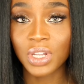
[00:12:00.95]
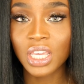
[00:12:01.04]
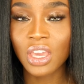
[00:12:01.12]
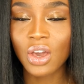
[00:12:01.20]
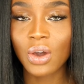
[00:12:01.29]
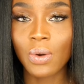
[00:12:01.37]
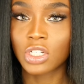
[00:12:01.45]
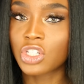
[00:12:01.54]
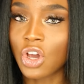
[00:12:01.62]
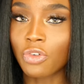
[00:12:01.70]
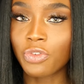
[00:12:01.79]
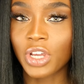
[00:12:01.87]
video.
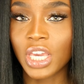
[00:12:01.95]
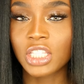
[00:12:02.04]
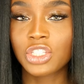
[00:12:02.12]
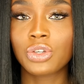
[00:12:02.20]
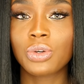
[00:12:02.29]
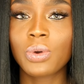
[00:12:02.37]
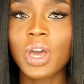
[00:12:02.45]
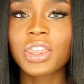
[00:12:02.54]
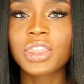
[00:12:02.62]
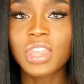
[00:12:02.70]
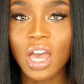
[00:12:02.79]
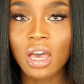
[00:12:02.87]
Don't forget to
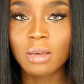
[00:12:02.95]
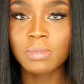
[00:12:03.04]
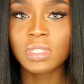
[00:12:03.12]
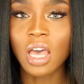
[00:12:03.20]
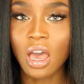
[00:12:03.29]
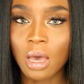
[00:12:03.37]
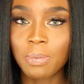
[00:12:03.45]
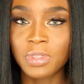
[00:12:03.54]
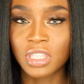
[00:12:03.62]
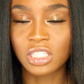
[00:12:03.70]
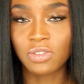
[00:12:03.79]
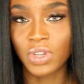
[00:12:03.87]
thumbs
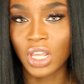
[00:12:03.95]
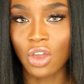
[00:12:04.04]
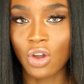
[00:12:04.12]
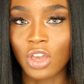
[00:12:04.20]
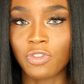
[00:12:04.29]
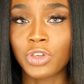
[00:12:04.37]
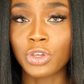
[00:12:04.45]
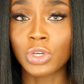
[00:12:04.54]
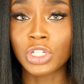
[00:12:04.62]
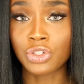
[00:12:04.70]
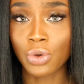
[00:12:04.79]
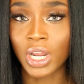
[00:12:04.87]
up this video if you
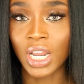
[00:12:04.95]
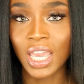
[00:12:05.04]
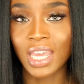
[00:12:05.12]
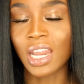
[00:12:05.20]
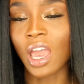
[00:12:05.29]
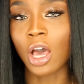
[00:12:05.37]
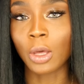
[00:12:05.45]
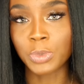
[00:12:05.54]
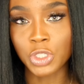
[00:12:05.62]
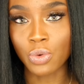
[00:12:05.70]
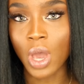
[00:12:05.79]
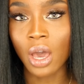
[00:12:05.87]
enjoyed it and it
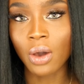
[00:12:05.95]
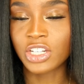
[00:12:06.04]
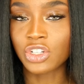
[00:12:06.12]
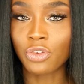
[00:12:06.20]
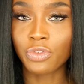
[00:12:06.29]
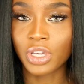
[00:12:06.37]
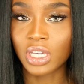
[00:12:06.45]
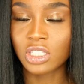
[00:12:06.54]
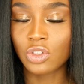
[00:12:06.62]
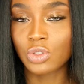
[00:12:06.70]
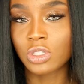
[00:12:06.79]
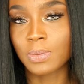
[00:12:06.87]
helped you out. And don't forget
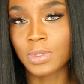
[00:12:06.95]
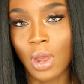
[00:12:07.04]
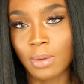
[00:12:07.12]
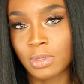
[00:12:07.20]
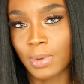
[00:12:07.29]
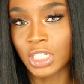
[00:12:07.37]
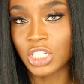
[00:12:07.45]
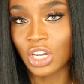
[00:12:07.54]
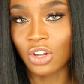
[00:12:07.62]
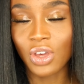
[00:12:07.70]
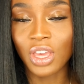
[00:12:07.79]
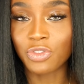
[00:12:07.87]
to subscribe to my
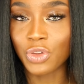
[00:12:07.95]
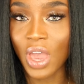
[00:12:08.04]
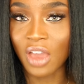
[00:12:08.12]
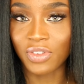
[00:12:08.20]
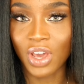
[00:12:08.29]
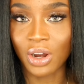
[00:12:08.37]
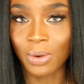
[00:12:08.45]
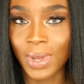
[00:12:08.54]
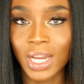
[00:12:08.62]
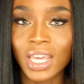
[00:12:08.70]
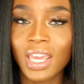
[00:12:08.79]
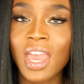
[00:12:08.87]
channel if you have not
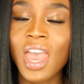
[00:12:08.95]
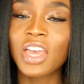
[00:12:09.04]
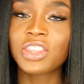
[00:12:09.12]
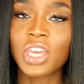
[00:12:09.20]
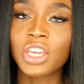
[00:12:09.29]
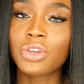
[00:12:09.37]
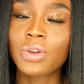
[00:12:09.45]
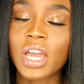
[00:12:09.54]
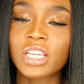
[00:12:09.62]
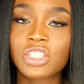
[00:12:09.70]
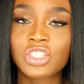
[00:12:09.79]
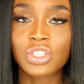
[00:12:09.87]
already. Thank you
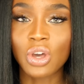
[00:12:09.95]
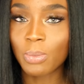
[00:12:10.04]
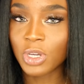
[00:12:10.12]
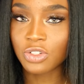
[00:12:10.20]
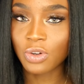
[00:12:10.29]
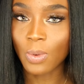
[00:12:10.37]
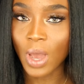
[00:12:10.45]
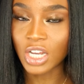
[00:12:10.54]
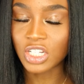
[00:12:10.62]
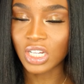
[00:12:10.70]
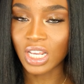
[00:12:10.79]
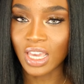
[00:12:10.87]
guys so much for
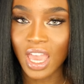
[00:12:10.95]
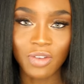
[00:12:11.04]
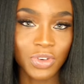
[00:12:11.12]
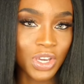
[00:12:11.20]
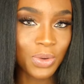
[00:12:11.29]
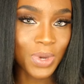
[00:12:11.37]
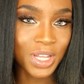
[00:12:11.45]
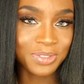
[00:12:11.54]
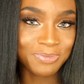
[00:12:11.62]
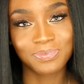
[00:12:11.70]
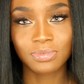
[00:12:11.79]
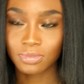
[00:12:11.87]
watching. Have a good one.